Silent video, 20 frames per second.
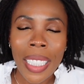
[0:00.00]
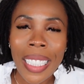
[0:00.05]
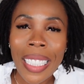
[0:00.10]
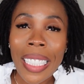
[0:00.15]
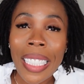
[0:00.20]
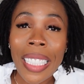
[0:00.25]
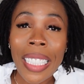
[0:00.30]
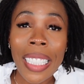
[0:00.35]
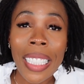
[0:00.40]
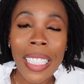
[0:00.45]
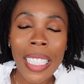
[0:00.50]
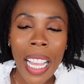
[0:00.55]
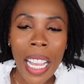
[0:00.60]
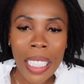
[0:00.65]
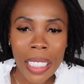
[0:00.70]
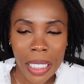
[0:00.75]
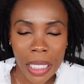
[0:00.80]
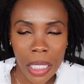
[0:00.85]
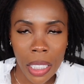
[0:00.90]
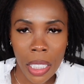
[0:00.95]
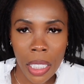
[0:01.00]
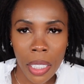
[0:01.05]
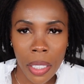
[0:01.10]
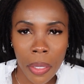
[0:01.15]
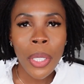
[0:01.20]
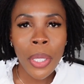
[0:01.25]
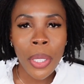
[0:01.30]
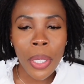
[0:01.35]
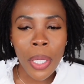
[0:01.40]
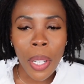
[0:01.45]
disaster.
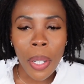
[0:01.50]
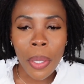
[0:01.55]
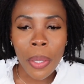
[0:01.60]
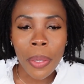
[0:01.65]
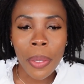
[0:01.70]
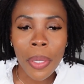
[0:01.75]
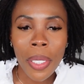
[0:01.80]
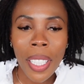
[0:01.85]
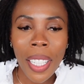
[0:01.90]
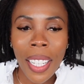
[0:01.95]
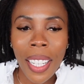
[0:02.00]
So,